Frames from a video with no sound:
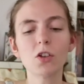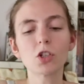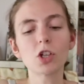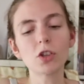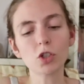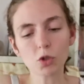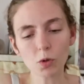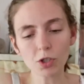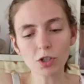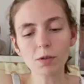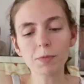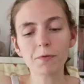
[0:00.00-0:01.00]
in the short
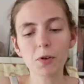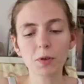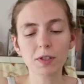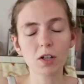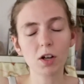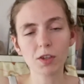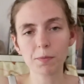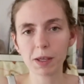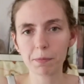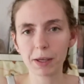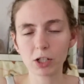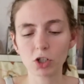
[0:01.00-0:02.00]
term, you're focusing on the
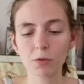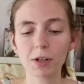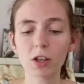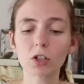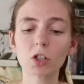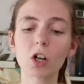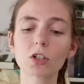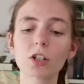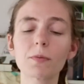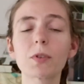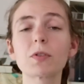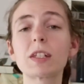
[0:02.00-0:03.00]
big picture, but in the long
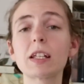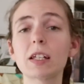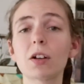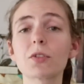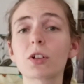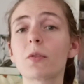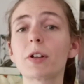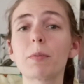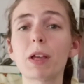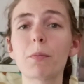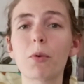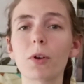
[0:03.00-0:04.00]
term, those details are going to
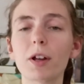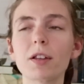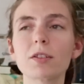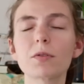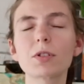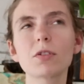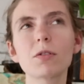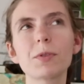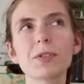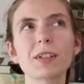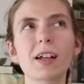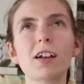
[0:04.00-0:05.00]
be important. So it's
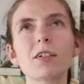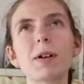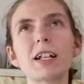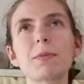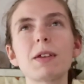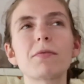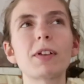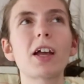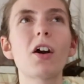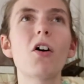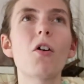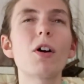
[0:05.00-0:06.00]
almost, it kind of reminds me of like,
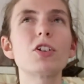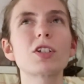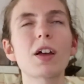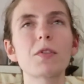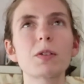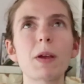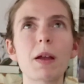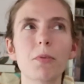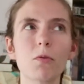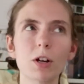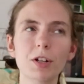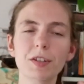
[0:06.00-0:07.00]
oh, I just have this
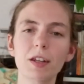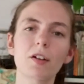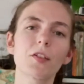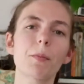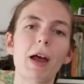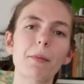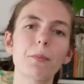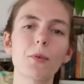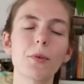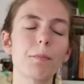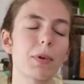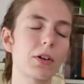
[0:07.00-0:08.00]
paperwork sitting on the back
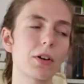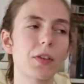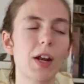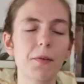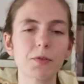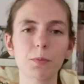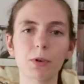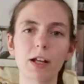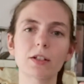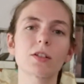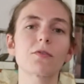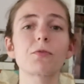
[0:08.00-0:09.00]
burner that I have to
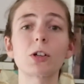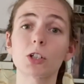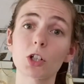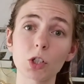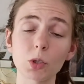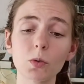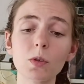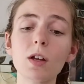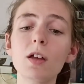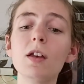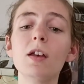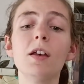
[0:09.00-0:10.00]
bring to the front to do.
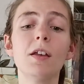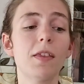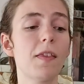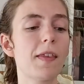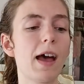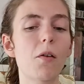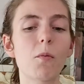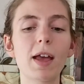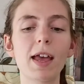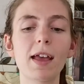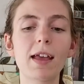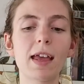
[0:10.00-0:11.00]
Then that
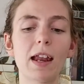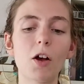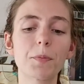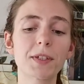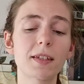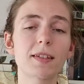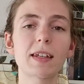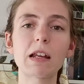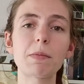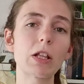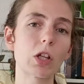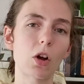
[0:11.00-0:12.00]
way it helps sustain
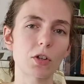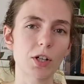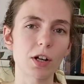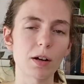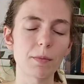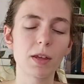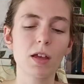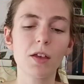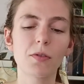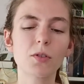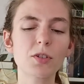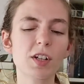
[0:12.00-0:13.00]
me long term.
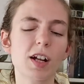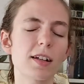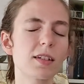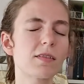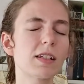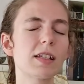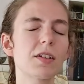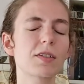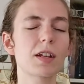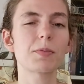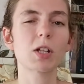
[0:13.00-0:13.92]
Those are the kinds of details that I'm